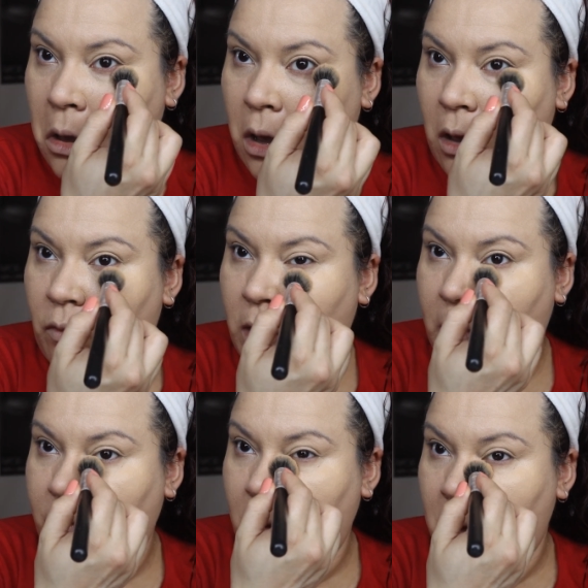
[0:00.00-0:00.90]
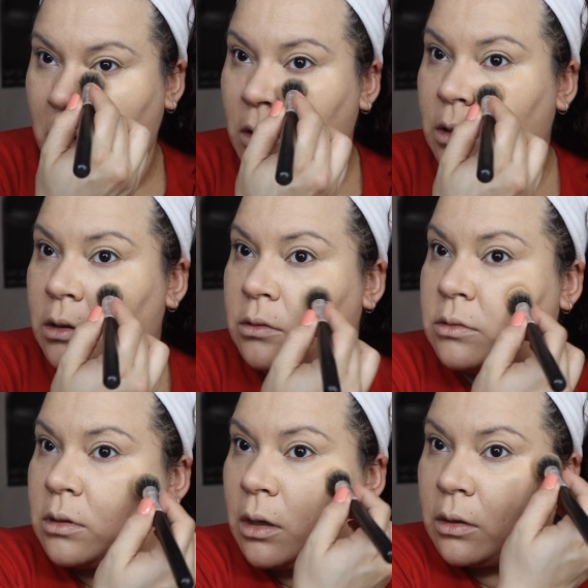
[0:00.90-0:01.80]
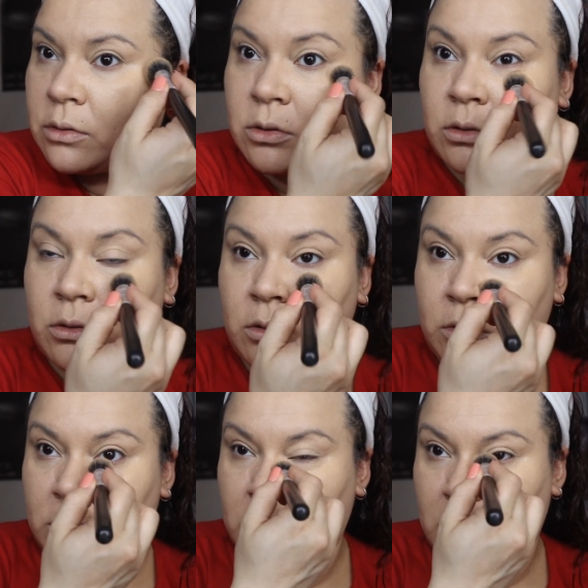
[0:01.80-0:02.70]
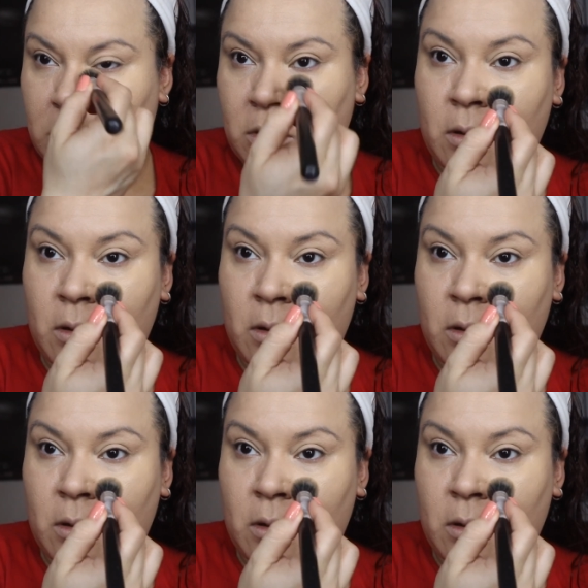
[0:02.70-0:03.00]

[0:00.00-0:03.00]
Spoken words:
If you have dark circles,